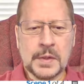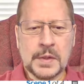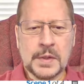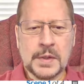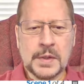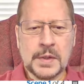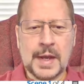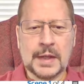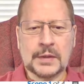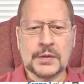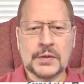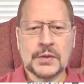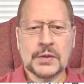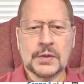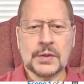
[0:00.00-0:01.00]

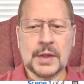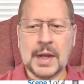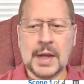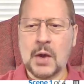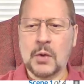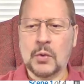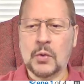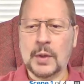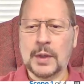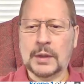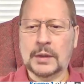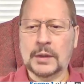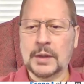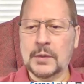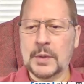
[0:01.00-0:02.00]
that's how
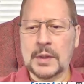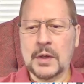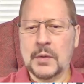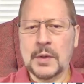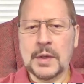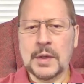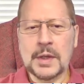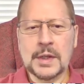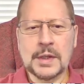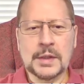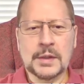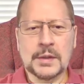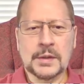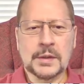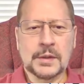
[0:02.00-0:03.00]
quickly we can go in and,